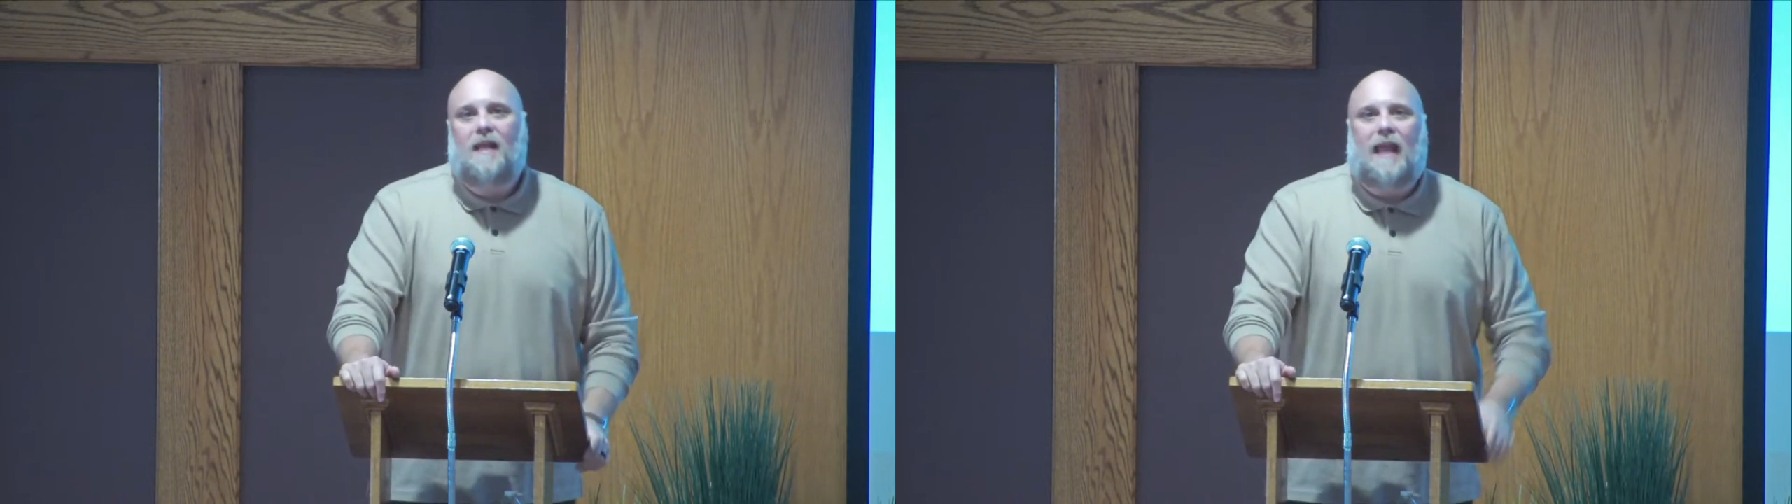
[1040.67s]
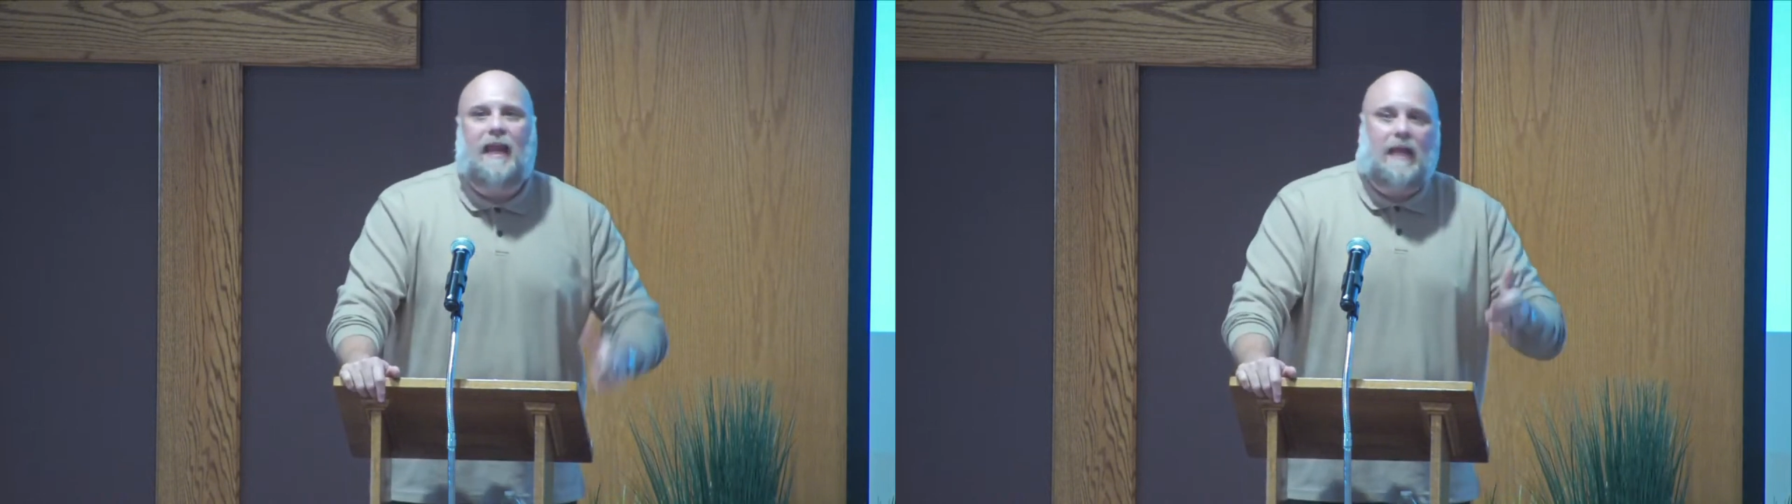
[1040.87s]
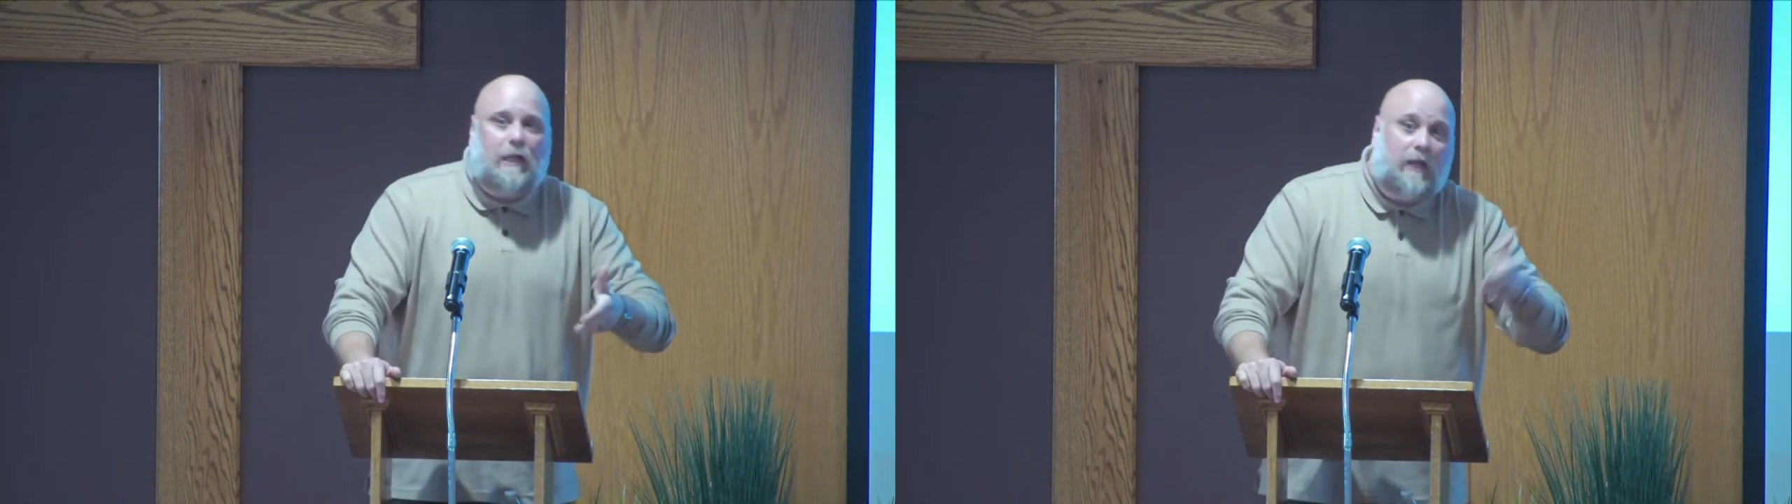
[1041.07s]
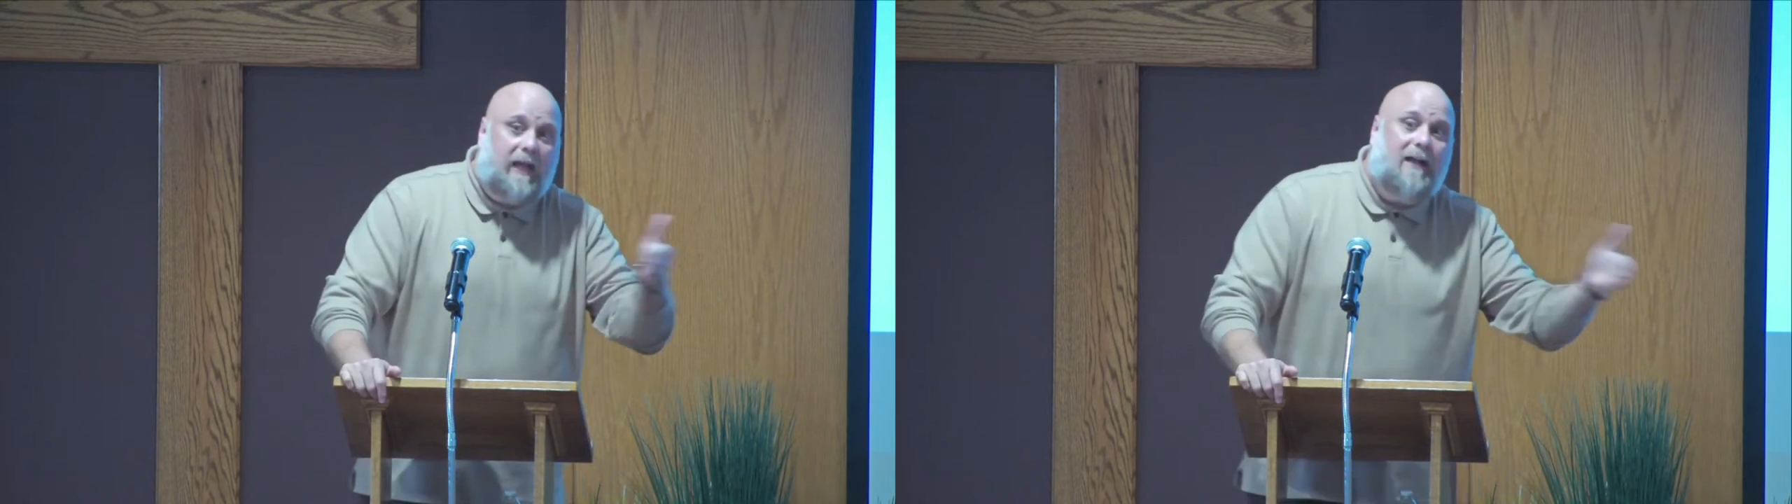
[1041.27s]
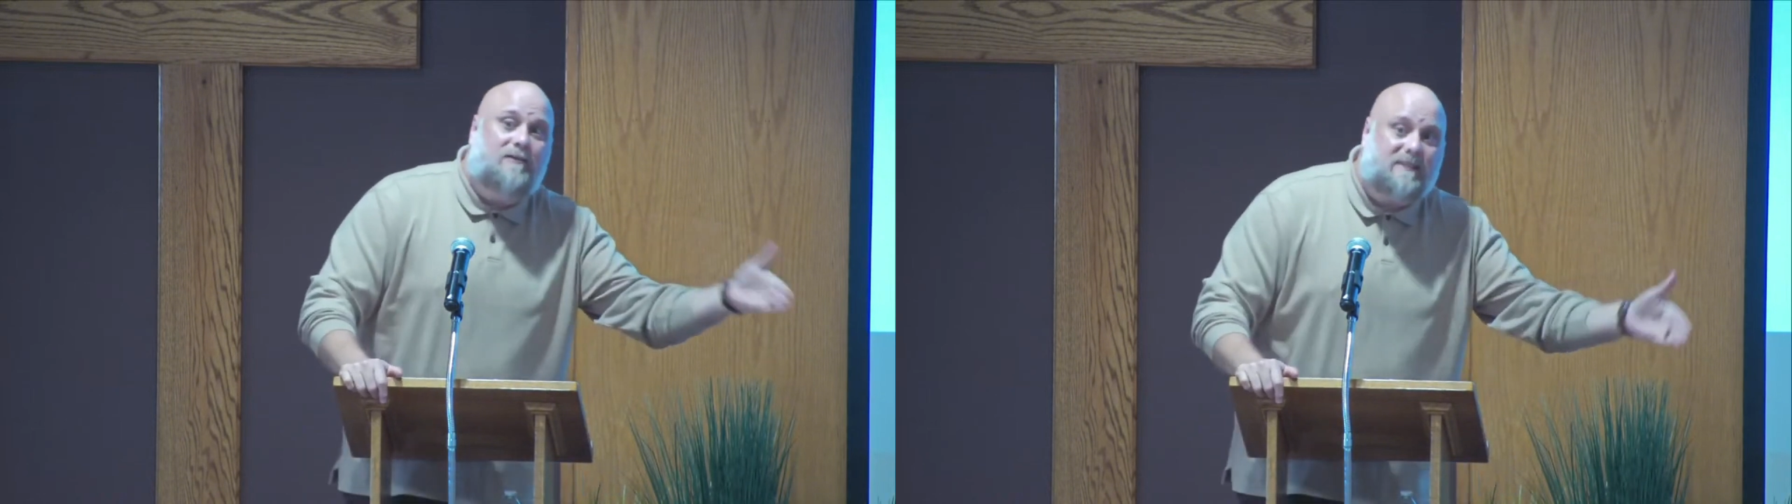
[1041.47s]

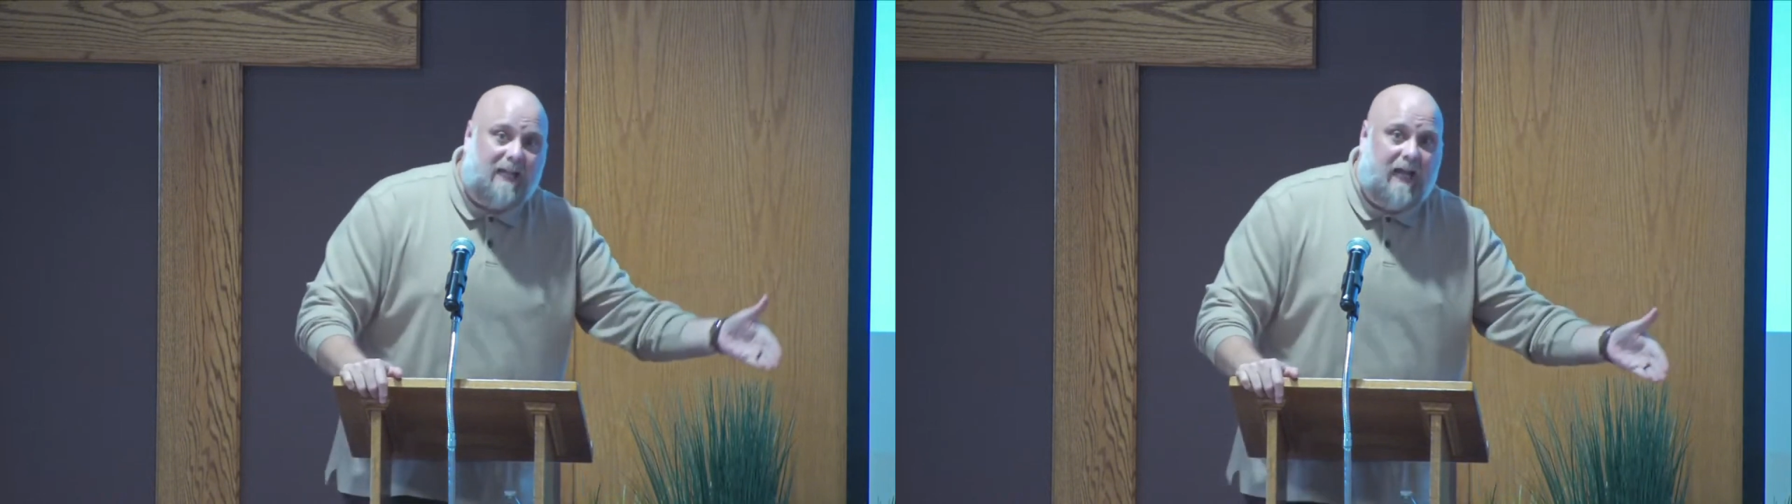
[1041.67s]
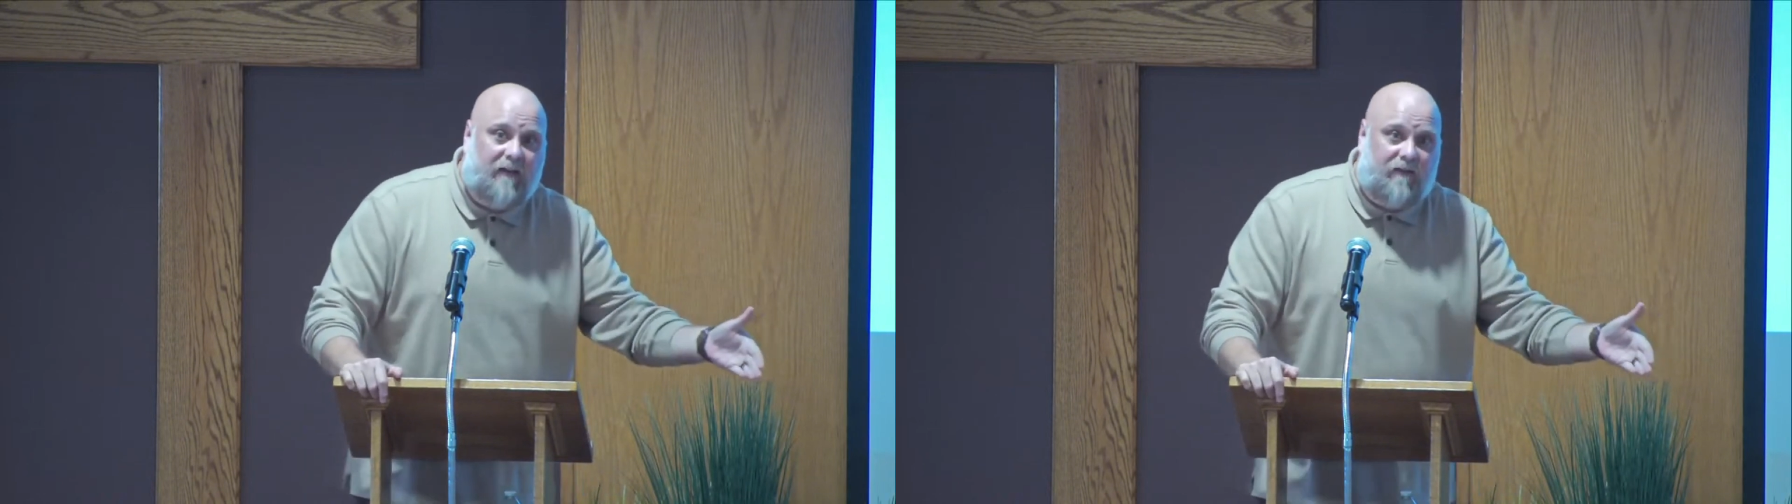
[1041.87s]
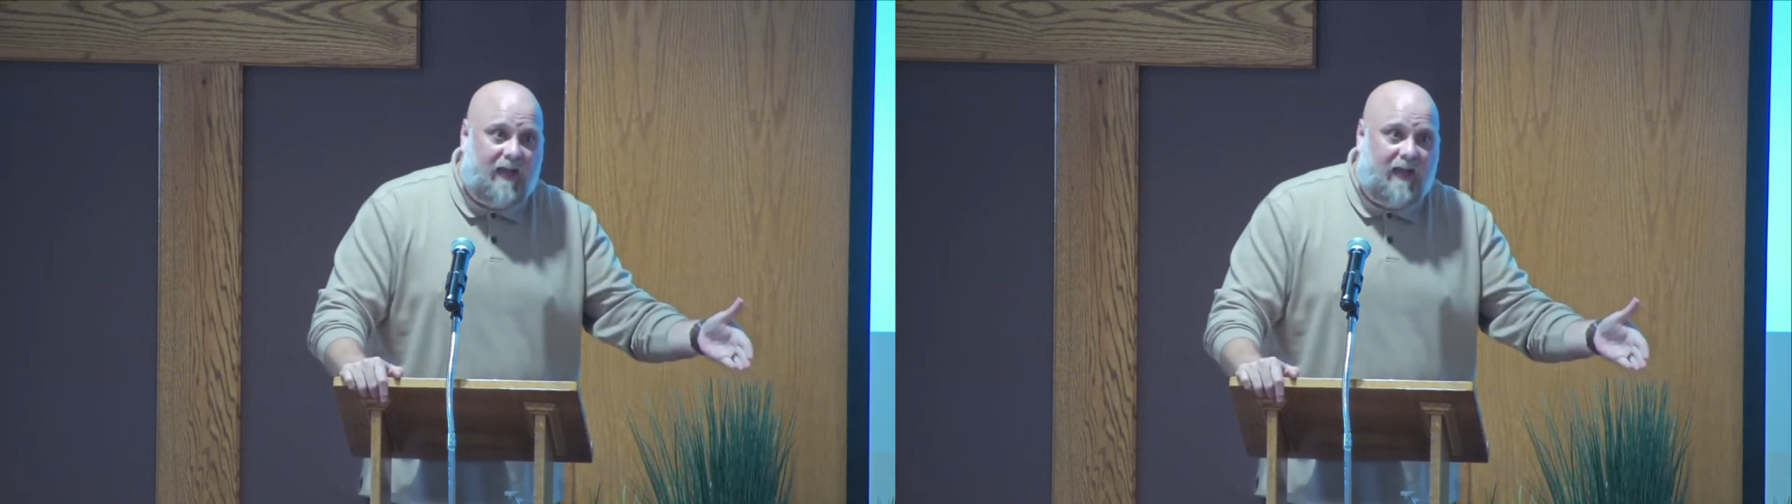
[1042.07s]
Anything outside of